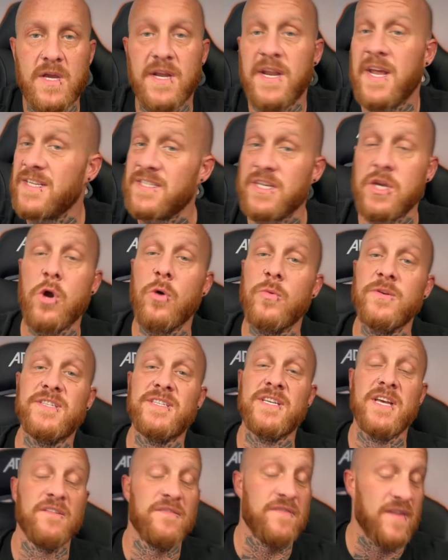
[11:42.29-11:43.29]
And as I always
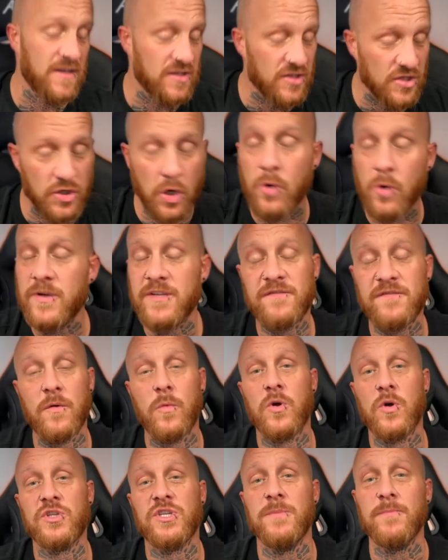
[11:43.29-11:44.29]
say, thanks as always for
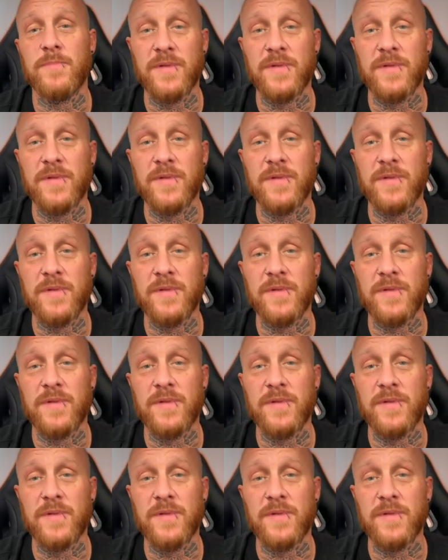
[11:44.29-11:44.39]
watching.